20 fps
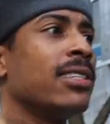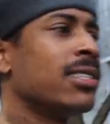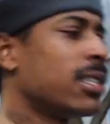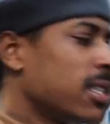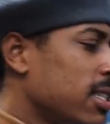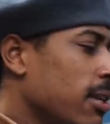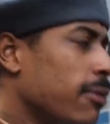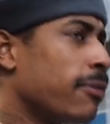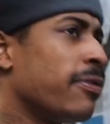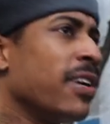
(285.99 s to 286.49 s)
This
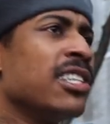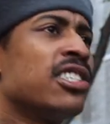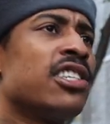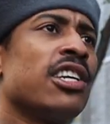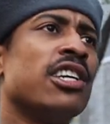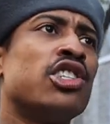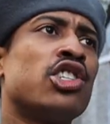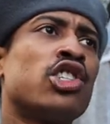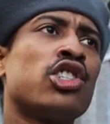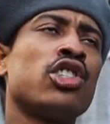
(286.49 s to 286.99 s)
is a
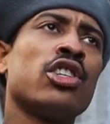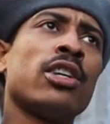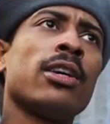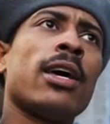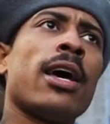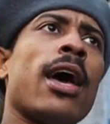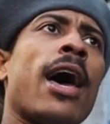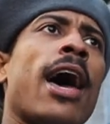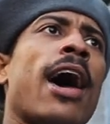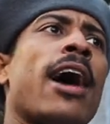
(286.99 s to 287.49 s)
vintage
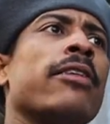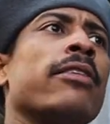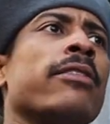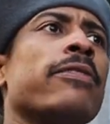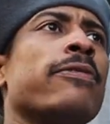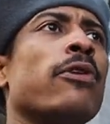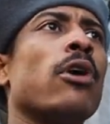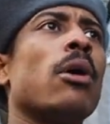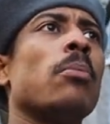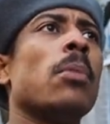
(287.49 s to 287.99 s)
hat
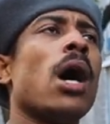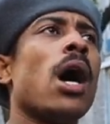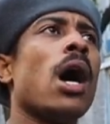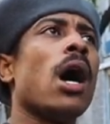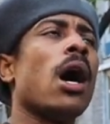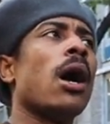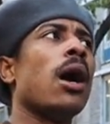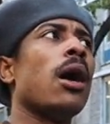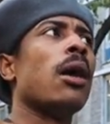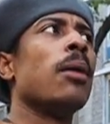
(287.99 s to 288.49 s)
from
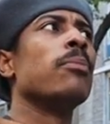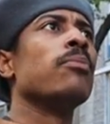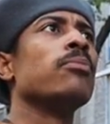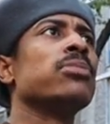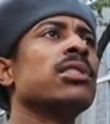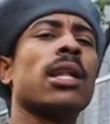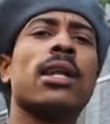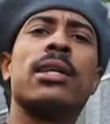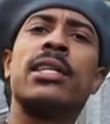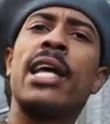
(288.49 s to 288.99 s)
um,
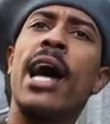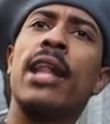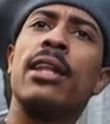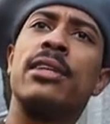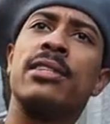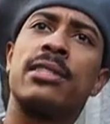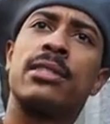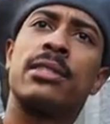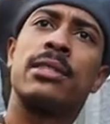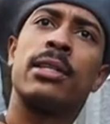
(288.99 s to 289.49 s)
Stella
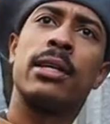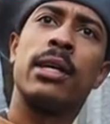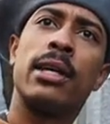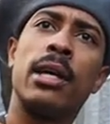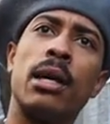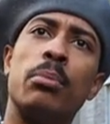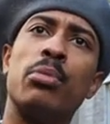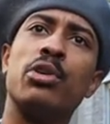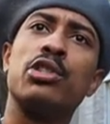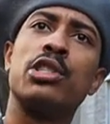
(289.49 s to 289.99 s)
Dallas
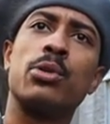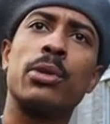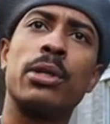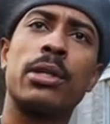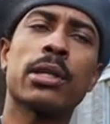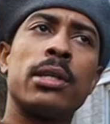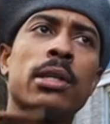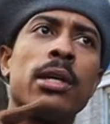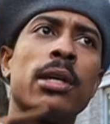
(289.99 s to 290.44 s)
in mm. Bushwick.